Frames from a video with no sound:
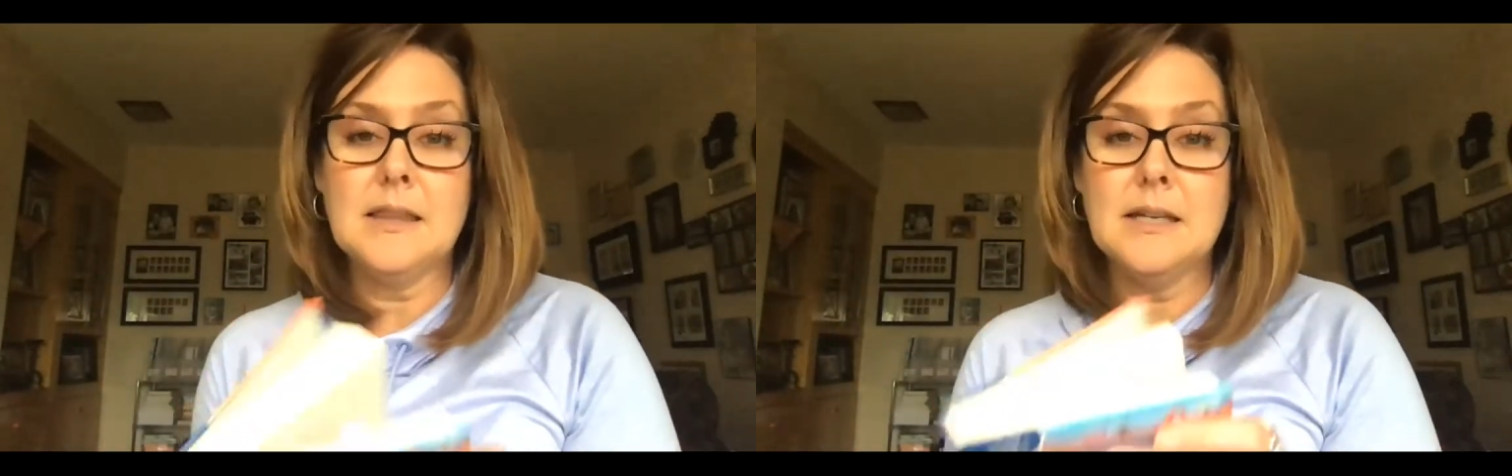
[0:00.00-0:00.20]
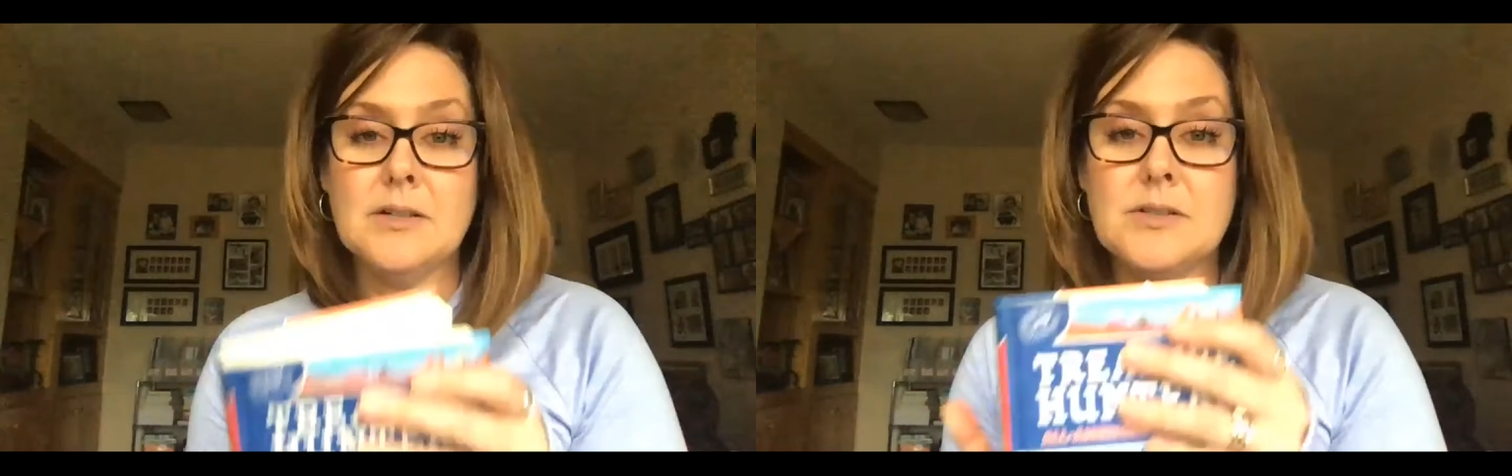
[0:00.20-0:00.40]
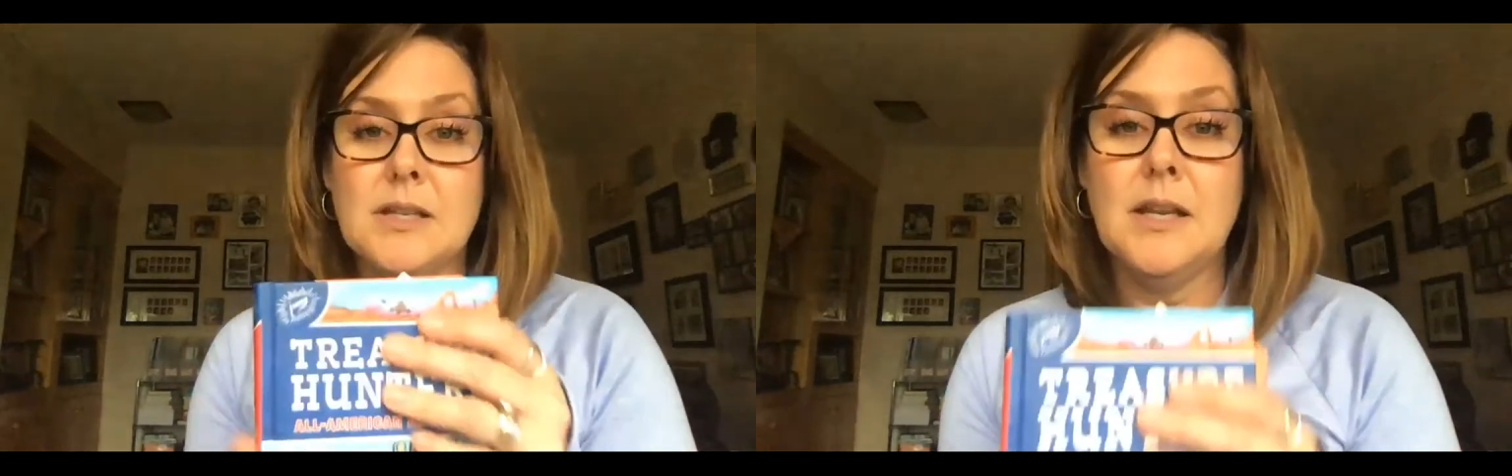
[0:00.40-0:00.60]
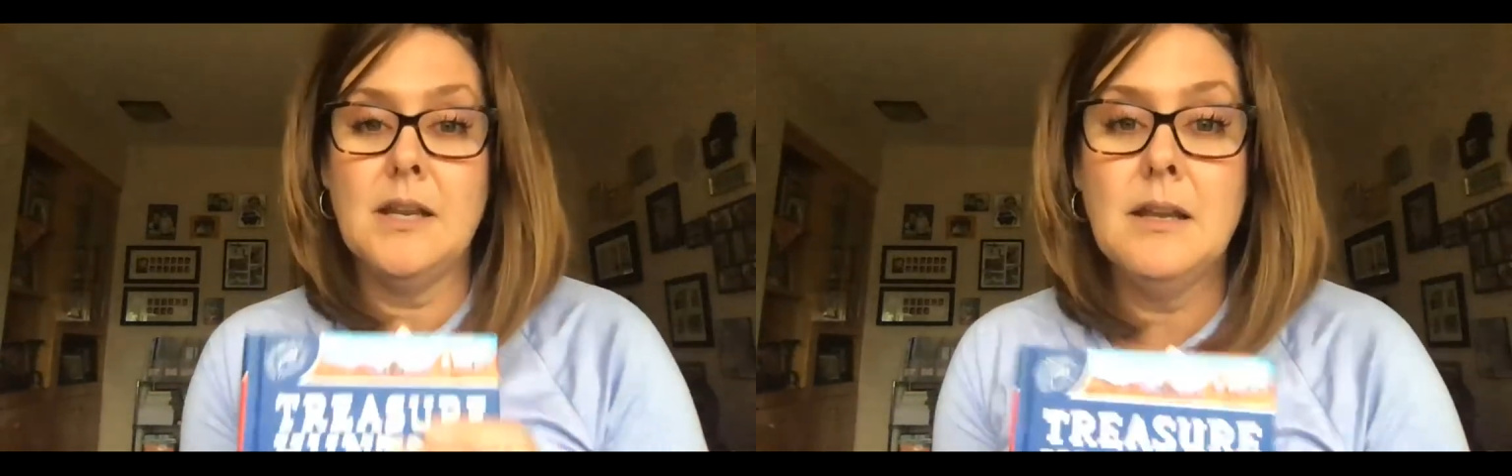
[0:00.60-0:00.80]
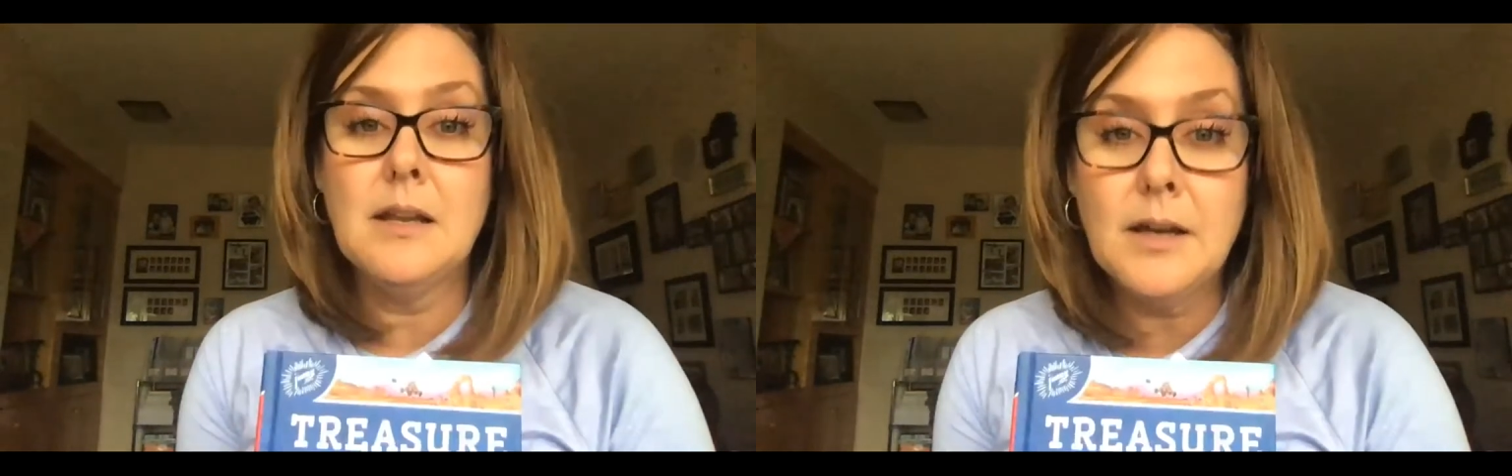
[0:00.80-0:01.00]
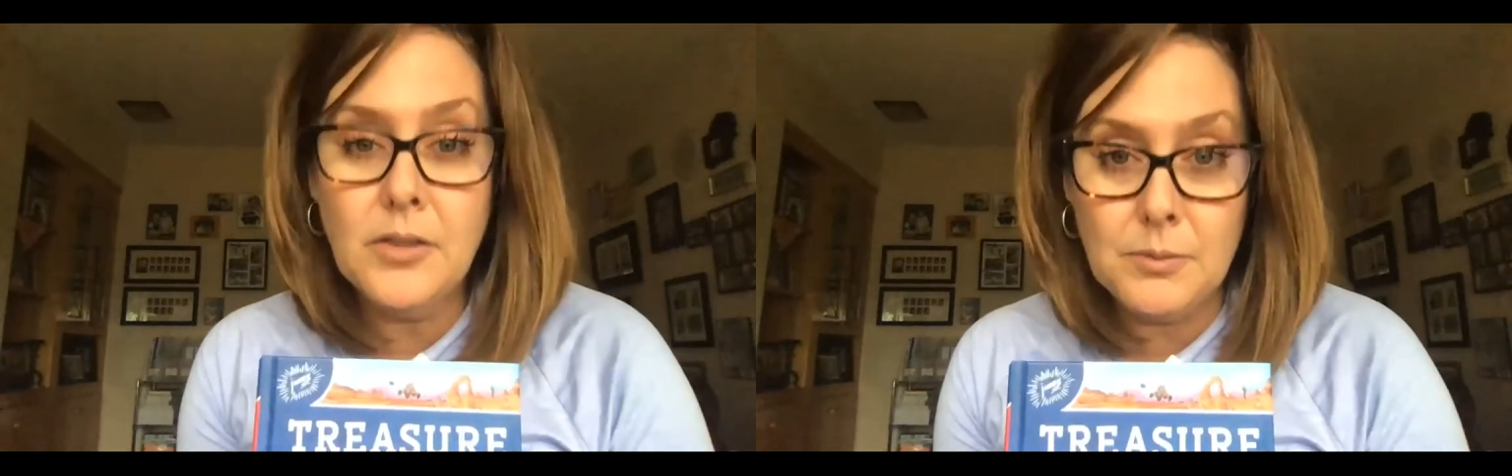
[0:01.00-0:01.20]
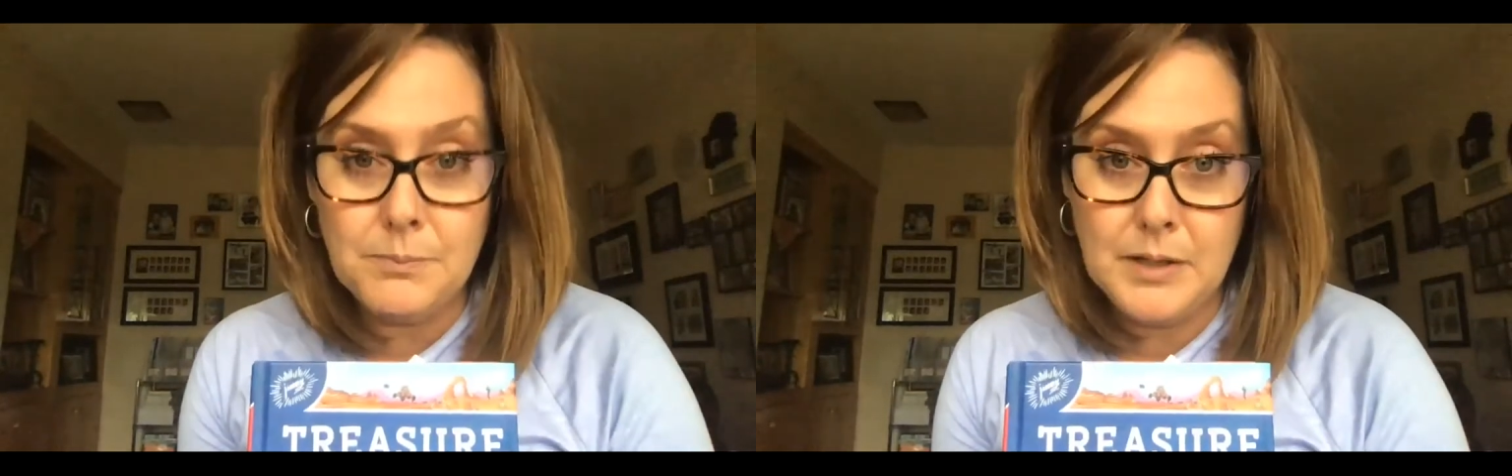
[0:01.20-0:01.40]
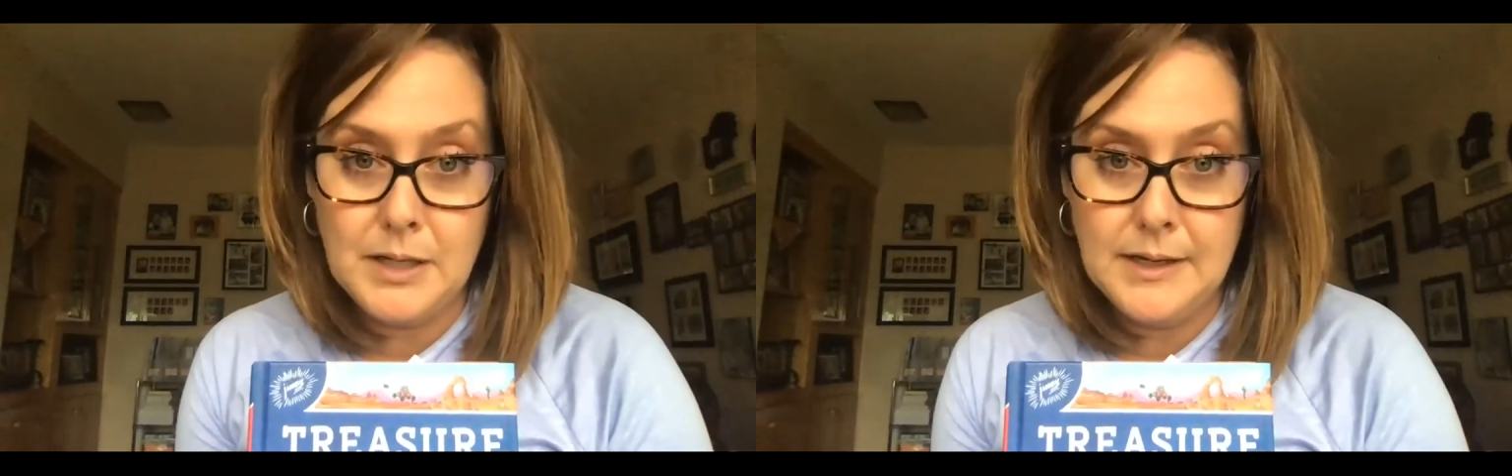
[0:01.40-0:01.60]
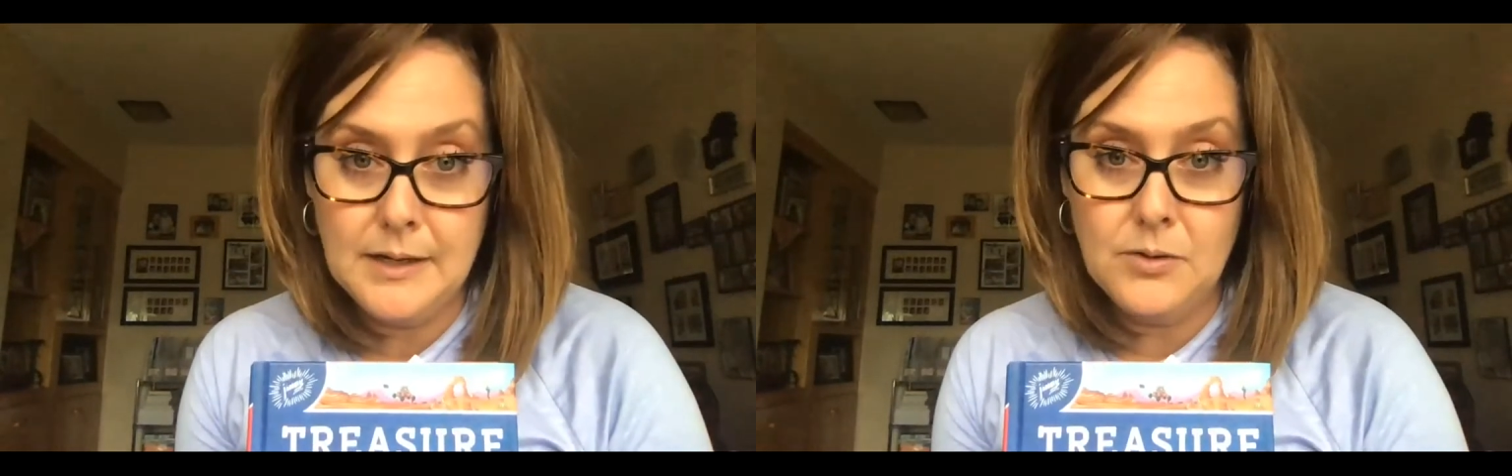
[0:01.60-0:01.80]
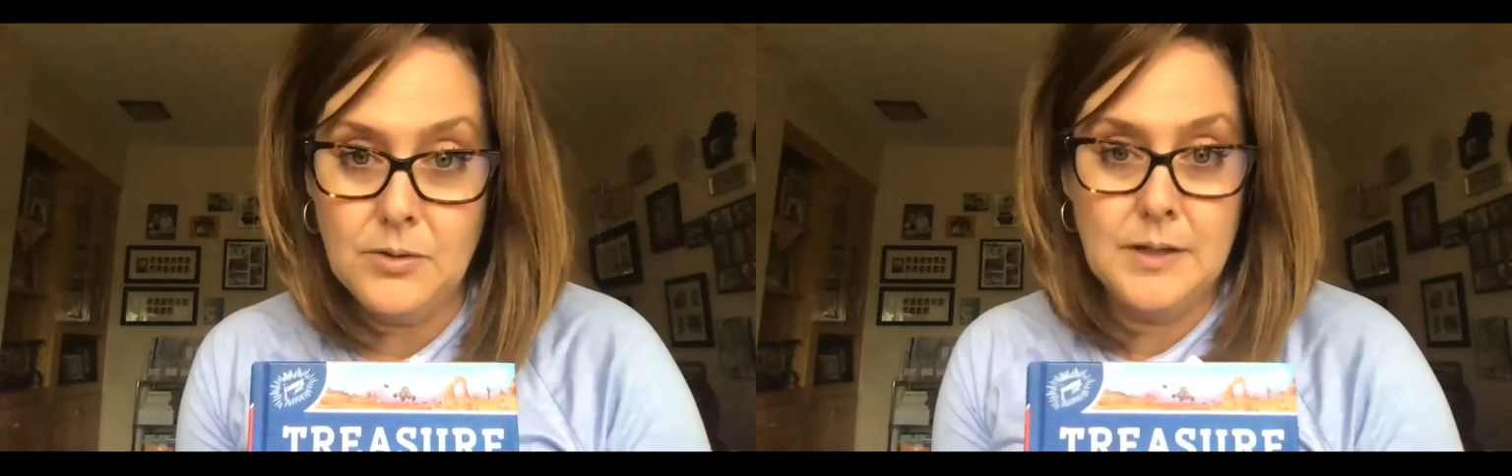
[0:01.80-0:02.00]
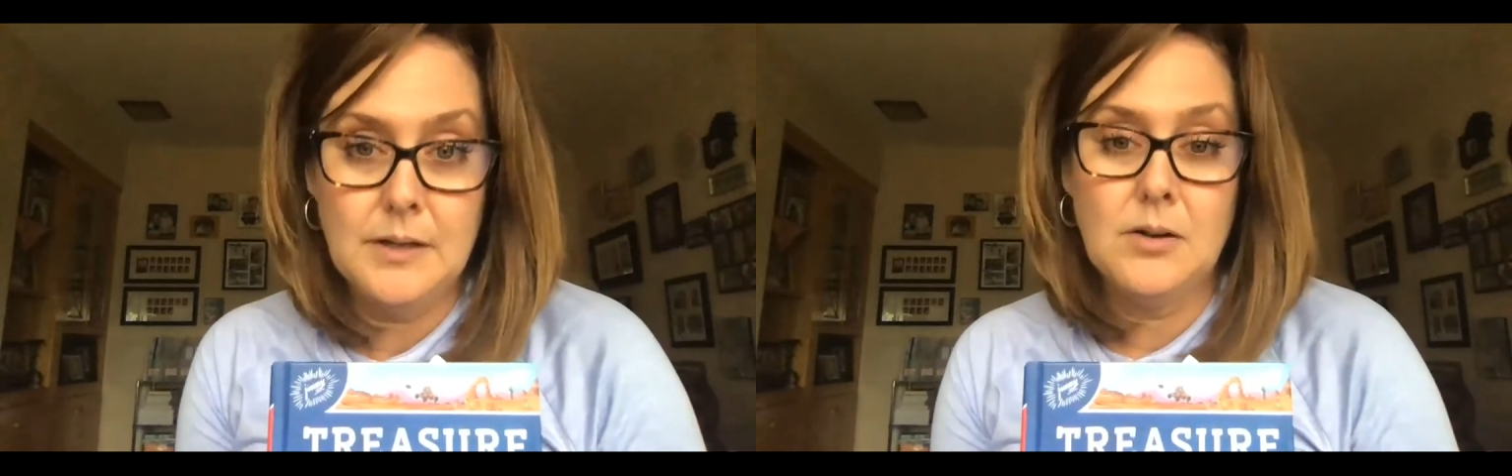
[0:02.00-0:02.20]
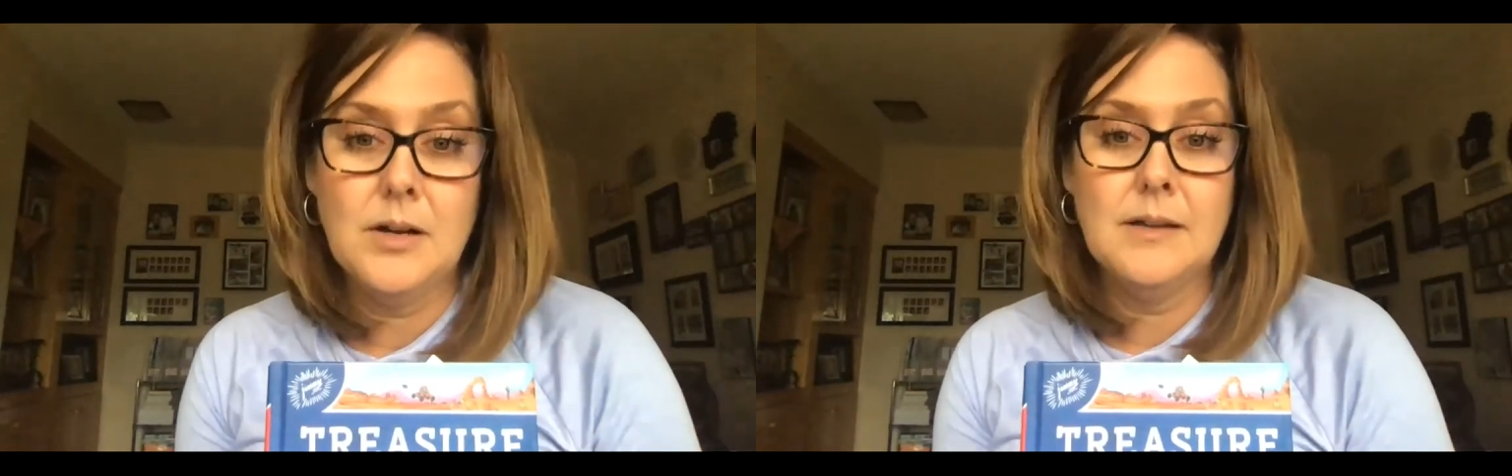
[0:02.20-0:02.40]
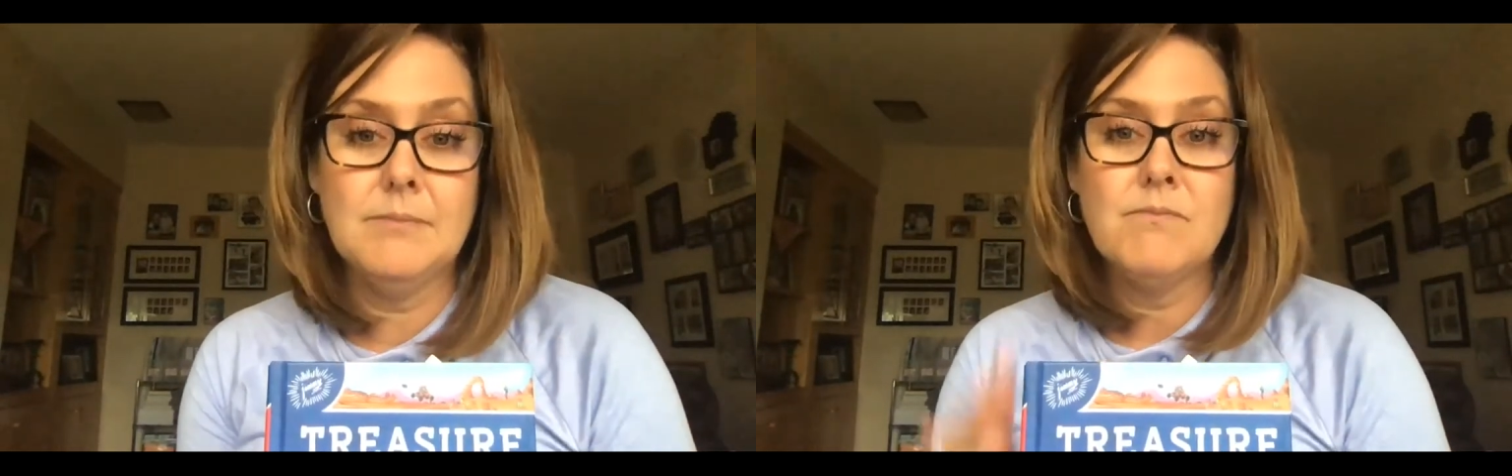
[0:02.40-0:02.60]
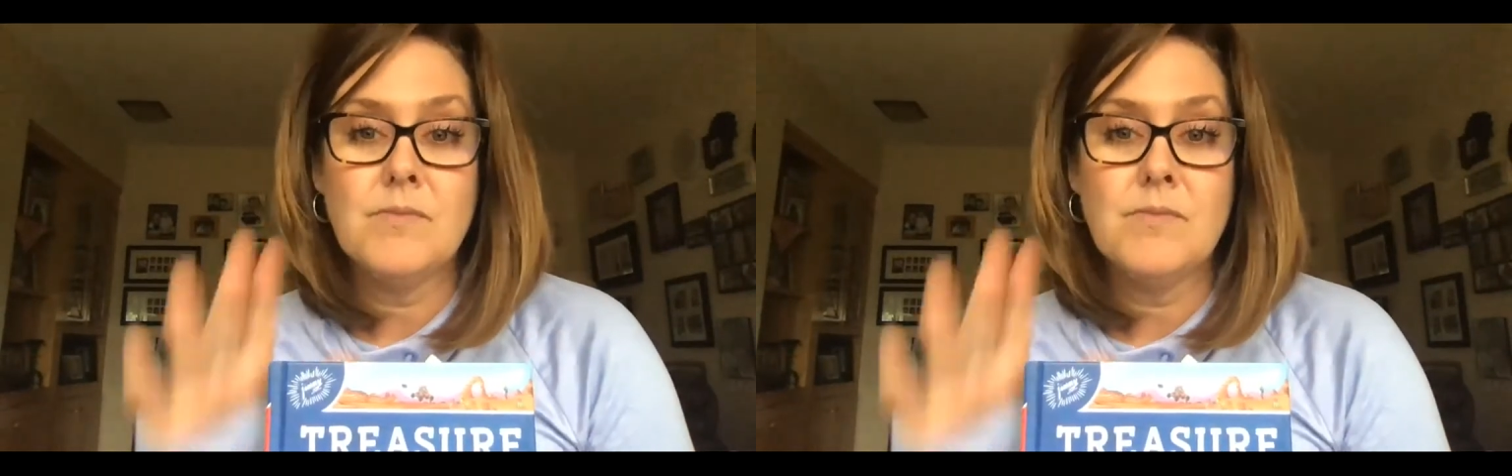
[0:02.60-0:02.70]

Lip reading: there's another plot going on.